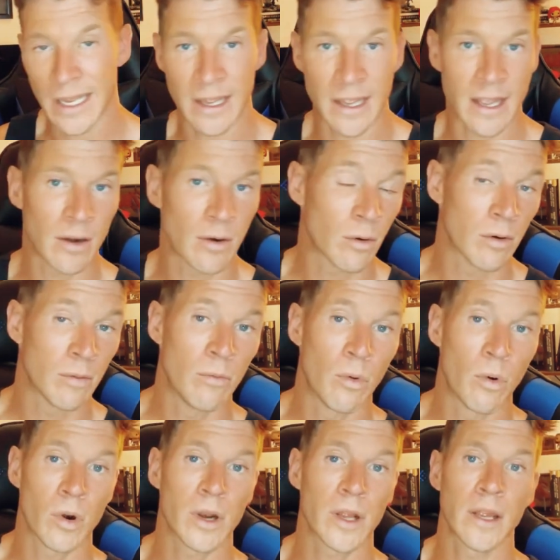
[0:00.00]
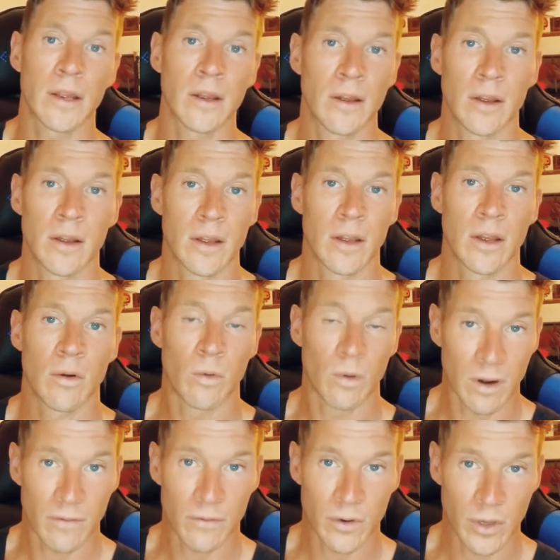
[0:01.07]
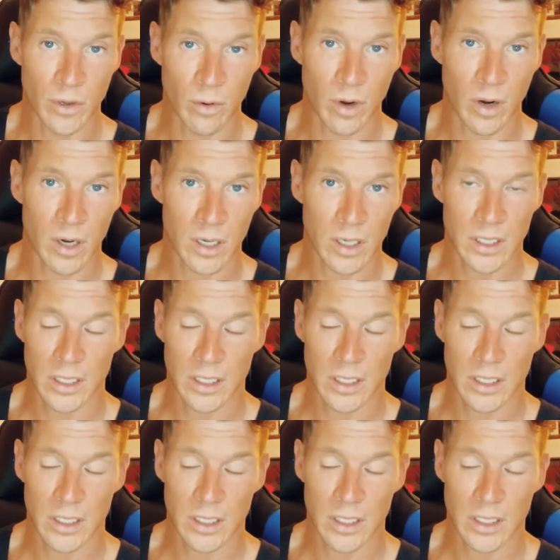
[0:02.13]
and or morning, wherever you are.